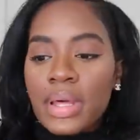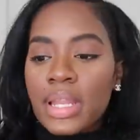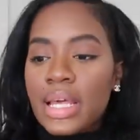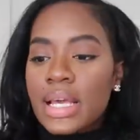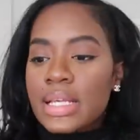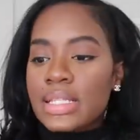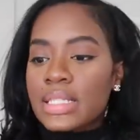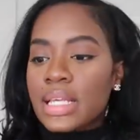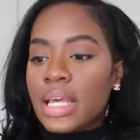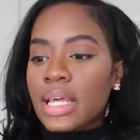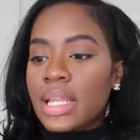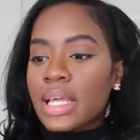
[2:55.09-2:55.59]
it
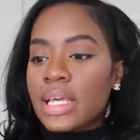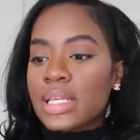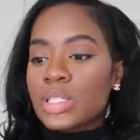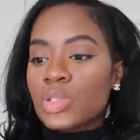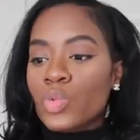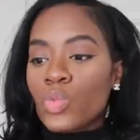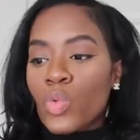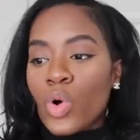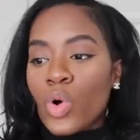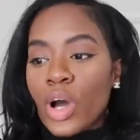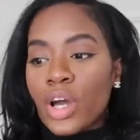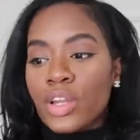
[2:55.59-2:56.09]
is. It is
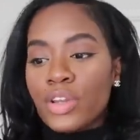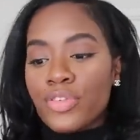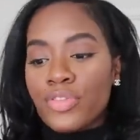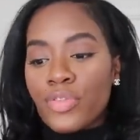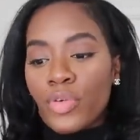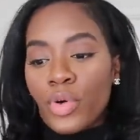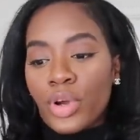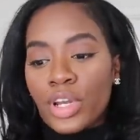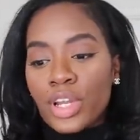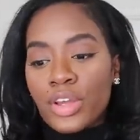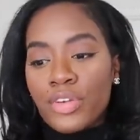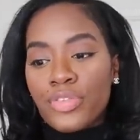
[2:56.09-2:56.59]

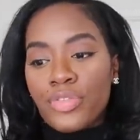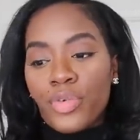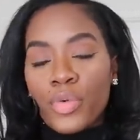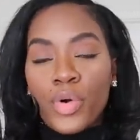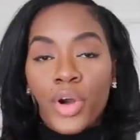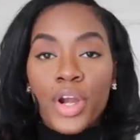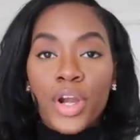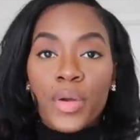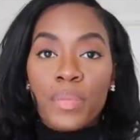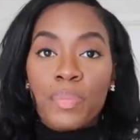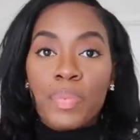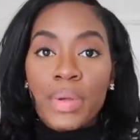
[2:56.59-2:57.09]

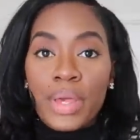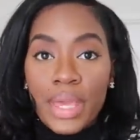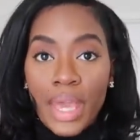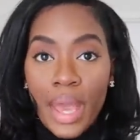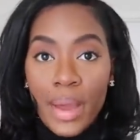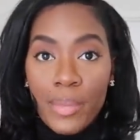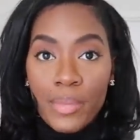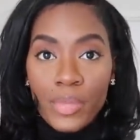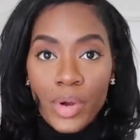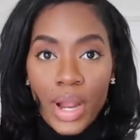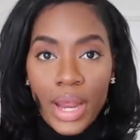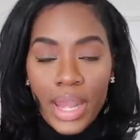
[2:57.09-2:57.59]
1:44
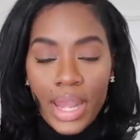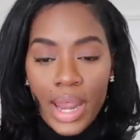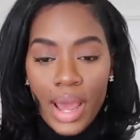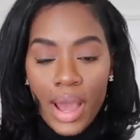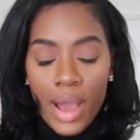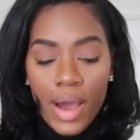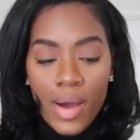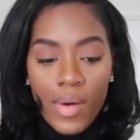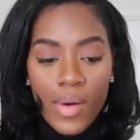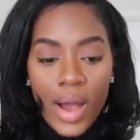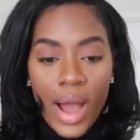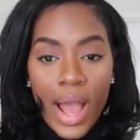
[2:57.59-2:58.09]
p.m. right
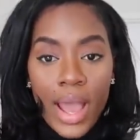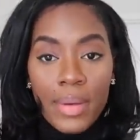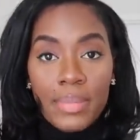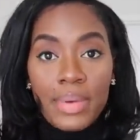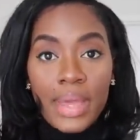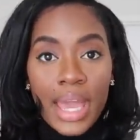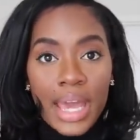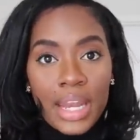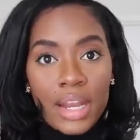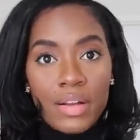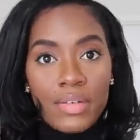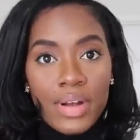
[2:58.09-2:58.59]
now. I'm
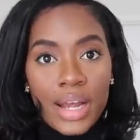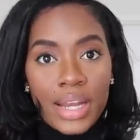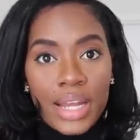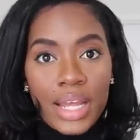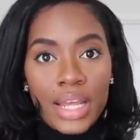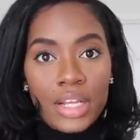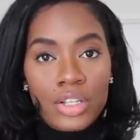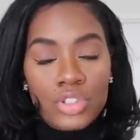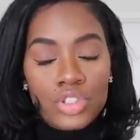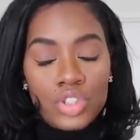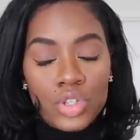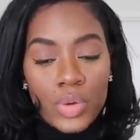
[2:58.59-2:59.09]
getting
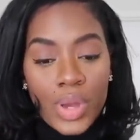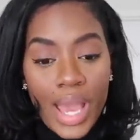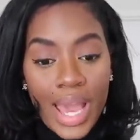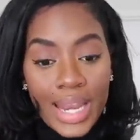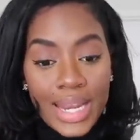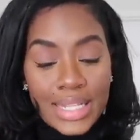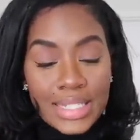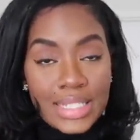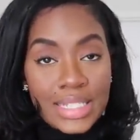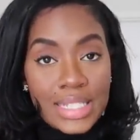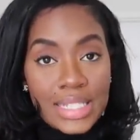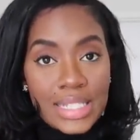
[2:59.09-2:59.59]
ready to head
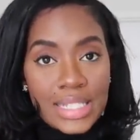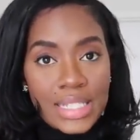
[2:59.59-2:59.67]
into the